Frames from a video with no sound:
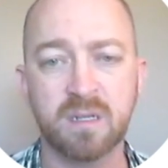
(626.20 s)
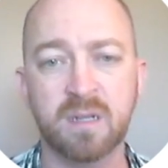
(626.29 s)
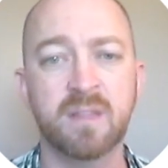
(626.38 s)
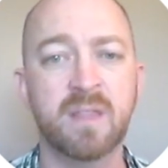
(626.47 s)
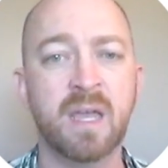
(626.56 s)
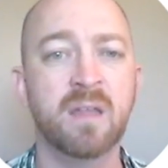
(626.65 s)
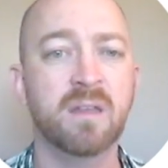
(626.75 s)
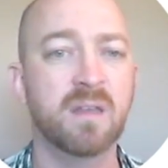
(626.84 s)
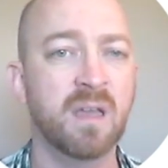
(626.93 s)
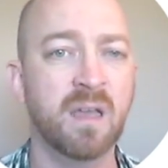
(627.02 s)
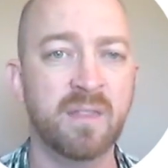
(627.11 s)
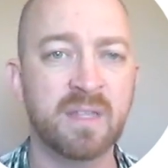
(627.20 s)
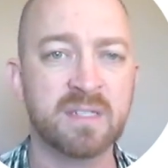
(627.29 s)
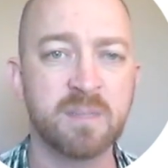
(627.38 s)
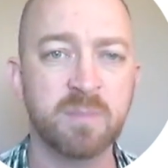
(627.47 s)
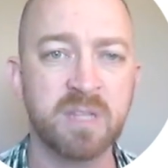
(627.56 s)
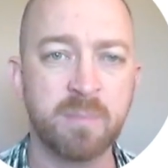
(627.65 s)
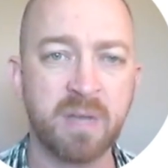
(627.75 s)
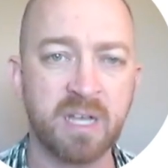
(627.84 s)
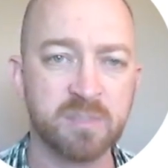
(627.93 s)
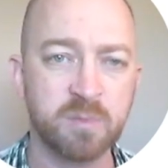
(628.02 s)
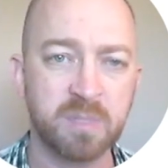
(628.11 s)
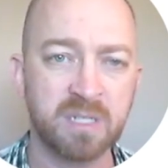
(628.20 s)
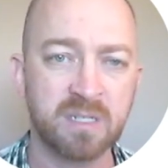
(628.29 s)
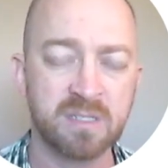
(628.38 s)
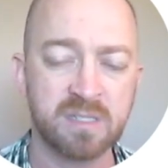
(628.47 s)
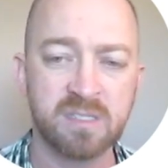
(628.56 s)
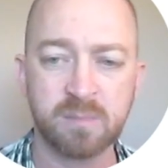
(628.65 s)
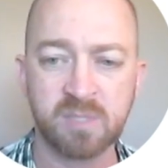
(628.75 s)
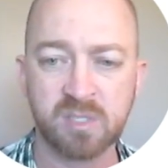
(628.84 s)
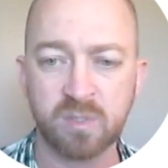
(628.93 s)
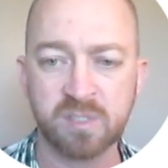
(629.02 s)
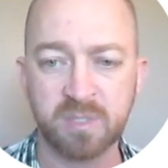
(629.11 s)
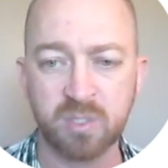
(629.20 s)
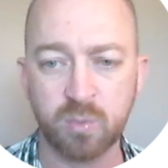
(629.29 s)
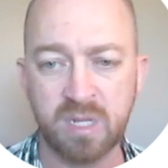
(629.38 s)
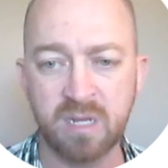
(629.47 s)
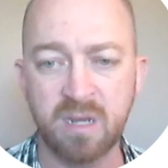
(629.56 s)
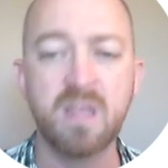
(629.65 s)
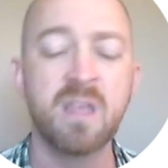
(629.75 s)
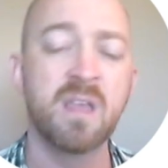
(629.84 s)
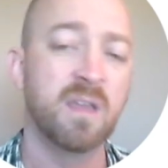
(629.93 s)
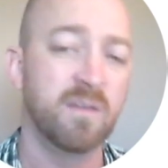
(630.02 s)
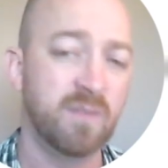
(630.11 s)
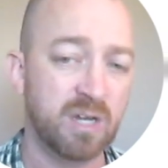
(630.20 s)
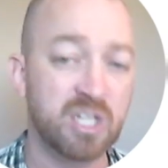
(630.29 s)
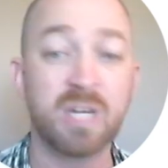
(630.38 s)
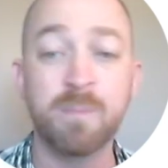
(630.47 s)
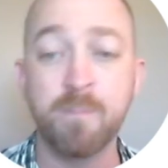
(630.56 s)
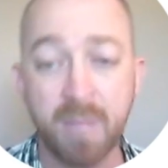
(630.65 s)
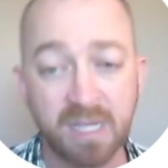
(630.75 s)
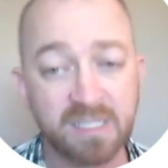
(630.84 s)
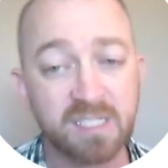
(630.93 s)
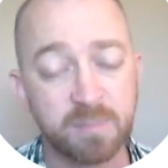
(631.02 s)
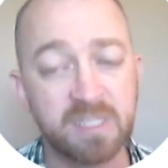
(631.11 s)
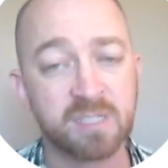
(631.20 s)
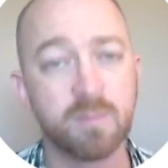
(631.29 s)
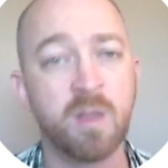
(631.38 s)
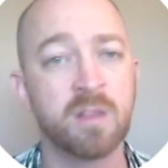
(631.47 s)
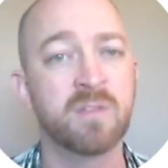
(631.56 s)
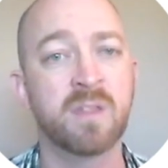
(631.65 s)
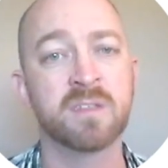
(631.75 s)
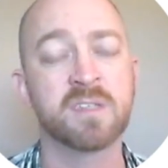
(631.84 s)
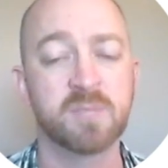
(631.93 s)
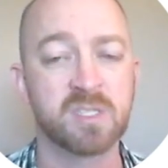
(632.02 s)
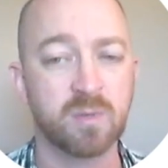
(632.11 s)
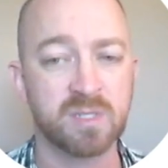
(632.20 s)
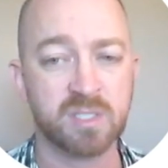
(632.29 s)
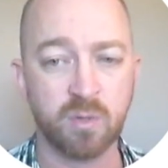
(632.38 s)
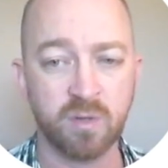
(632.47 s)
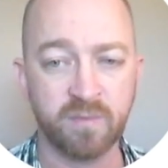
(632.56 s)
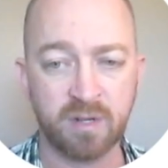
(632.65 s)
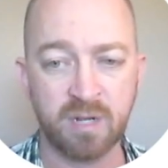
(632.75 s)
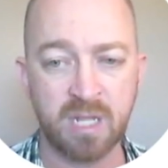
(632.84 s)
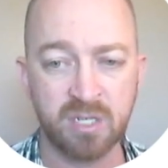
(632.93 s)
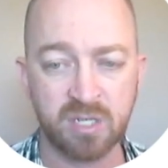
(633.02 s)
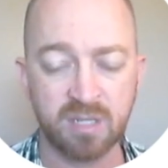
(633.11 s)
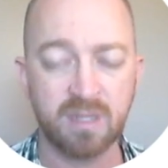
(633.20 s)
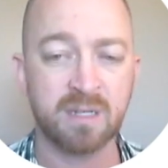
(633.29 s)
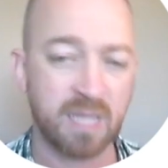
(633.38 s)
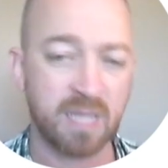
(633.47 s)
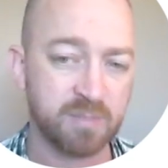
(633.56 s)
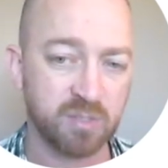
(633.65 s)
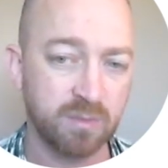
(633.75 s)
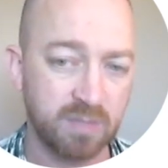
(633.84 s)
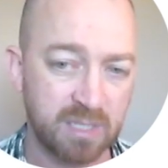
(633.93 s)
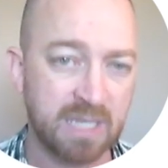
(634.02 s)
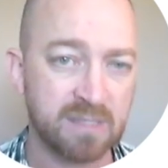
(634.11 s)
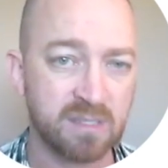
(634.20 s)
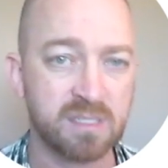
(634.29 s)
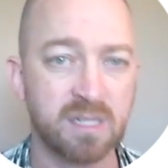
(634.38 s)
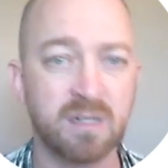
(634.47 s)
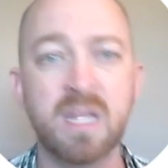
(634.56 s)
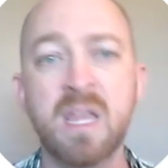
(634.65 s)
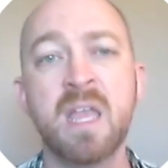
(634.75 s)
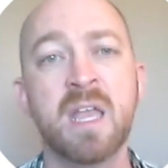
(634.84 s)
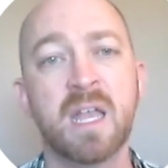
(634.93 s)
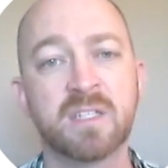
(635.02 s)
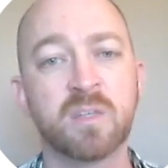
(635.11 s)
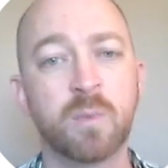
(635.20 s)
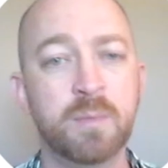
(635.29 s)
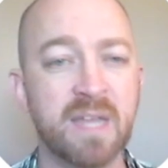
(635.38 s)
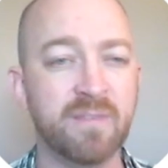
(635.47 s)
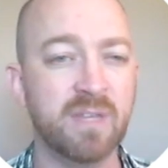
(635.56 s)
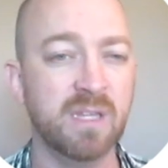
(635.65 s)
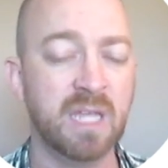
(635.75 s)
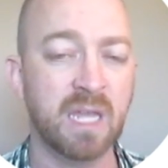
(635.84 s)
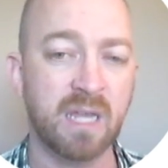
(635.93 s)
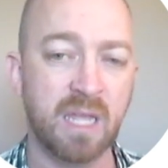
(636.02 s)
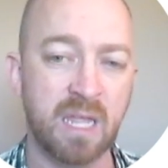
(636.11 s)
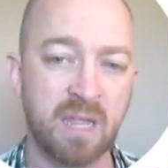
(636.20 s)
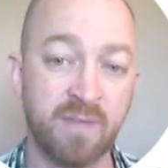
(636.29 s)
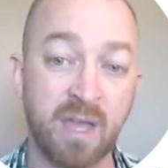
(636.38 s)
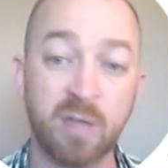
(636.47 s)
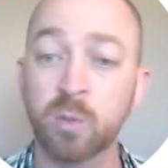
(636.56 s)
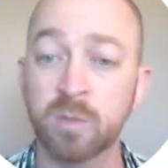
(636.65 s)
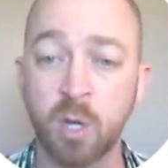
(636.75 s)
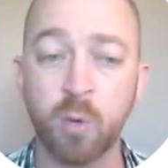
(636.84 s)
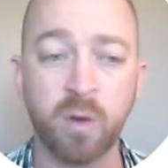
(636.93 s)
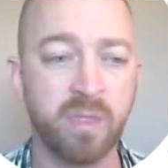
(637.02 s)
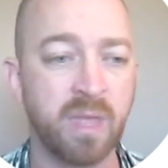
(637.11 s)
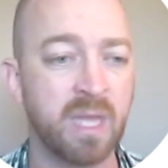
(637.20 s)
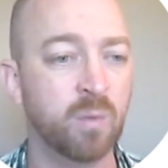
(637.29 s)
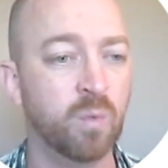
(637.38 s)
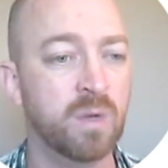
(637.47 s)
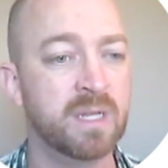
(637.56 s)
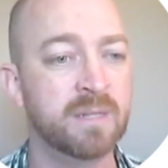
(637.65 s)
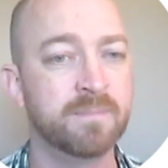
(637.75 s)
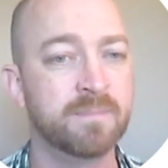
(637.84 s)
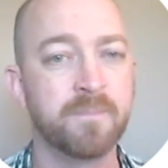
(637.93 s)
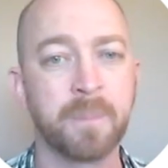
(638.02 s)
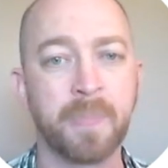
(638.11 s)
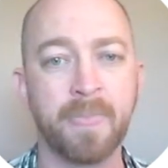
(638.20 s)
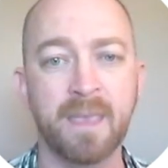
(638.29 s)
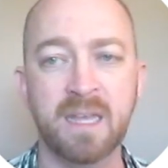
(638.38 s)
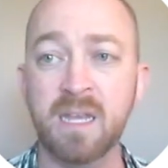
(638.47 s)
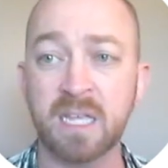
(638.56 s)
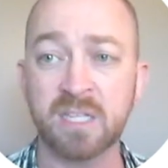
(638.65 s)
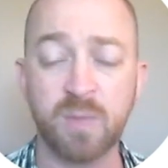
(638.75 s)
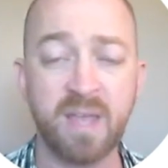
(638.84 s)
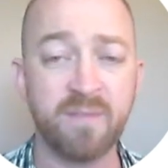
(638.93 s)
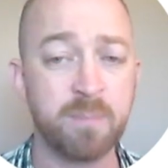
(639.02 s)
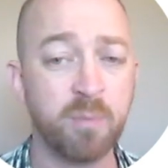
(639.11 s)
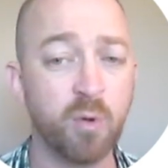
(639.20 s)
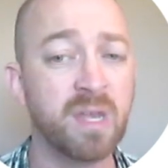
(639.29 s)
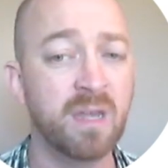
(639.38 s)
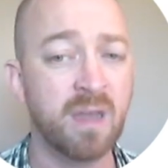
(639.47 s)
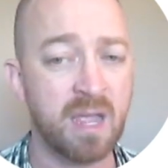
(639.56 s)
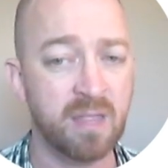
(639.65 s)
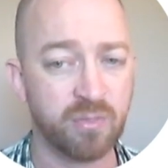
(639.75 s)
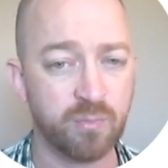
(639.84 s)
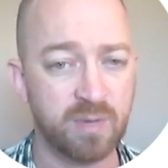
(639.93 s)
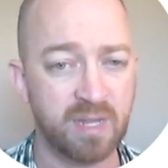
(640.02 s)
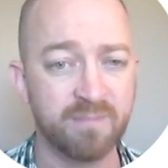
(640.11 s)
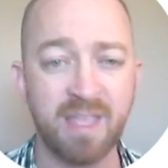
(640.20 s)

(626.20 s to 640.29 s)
That's simply impossible because the sums of squares between variation must be smaller than the sums of squares total variation. That is absolutely necessary. And so we would definitely get a value lower than 1. In any case, we have a 0.93.